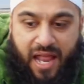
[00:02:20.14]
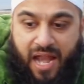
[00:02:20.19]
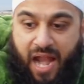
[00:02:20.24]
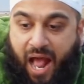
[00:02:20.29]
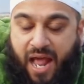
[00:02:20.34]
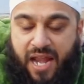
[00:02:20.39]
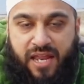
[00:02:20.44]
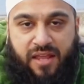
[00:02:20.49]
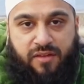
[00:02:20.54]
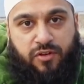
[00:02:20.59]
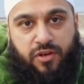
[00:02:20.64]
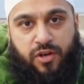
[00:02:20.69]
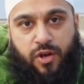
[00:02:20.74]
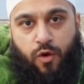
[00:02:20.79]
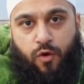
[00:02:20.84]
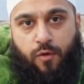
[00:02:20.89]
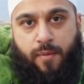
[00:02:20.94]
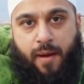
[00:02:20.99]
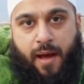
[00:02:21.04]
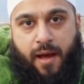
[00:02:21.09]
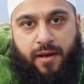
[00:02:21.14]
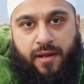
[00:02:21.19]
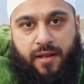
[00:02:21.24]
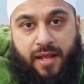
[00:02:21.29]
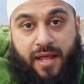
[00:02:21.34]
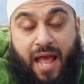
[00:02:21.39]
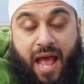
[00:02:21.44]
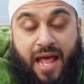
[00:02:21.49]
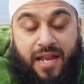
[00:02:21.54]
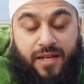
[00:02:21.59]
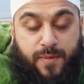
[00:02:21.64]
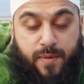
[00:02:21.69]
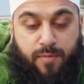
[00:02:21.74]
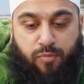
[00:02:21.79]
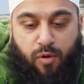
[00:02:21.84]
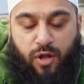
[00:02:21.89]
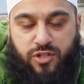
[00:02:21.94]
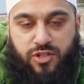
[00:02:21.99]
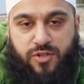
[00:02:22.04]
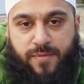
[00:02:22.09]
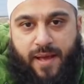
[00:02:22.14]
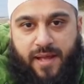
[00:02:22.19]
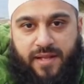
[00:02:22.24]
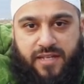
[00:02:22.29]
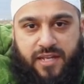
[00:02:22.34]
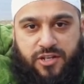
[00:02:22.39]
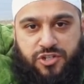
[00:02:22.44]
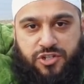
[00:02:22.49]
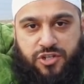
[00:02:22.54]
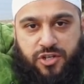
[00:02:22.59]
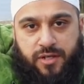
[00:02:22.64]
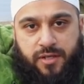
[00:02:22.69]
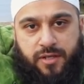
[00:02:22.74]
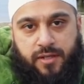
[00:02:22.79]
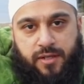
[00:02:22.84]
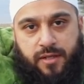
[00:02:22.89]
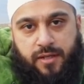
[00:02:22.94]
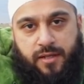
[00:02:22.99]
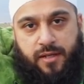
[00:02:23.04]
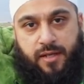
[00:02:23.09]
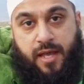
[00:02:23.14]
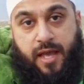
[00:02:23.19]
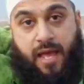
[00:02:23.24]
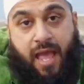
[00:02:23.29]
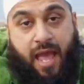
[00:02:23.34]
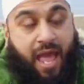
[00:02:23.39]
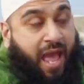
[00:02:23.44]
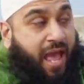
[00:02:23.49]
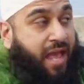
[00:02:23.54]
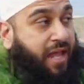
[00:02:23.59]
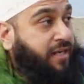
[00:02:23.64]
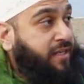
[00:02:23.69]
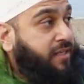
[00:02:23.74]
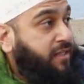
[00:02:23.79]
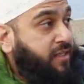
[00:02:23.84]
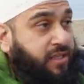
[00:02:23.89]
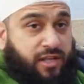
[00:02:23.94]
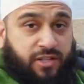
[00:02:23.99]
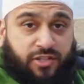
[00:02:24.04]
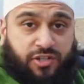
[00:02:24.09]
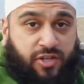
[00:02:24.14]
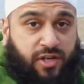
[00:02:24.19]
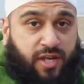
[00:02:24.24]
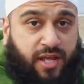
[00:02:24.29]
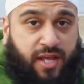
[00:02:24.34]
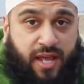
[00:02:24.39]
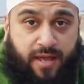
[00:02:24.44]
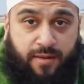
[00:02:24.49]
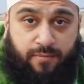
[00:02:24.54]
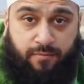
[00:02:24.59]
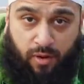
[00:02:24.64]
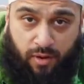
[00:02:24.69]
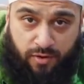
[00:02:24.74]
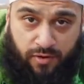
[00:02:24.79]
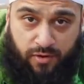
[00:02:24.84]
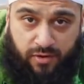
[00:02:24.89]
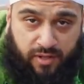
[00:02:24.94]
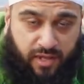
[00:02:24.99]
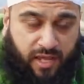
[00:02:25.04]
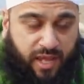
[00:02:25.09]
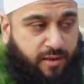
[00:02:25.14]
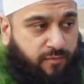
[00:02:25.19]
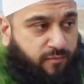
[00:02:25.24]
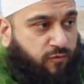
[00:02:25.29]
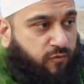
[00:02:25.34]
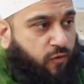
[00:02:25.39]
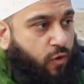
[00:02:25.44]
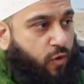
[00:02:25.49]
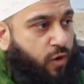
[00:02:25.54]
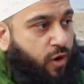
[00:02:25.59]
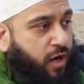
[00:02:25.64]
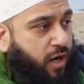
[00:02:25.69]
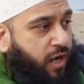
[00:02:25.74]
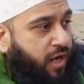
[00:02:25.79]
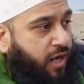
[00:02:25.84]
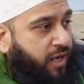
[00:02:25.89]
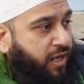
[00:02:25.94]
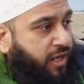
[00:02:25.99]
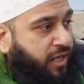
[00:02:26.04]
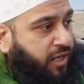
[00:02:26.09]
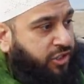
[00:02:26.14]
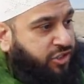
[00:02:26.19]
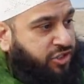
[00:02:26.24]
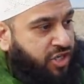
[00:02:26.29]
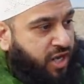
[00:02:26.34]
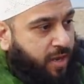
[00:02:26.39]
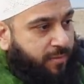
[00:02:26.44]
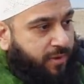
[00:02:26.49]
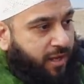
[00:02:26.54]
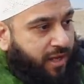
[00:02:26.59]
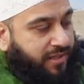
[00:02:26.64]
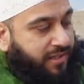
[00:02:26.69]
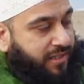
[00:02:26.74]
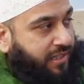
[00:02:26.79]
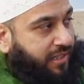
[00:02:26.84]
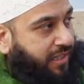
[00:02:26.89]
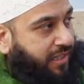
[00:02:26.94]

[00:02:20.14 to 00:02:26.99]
and I didn't even know about it. It had to be brought to my attention. And yesterday a brother came for a hijama at the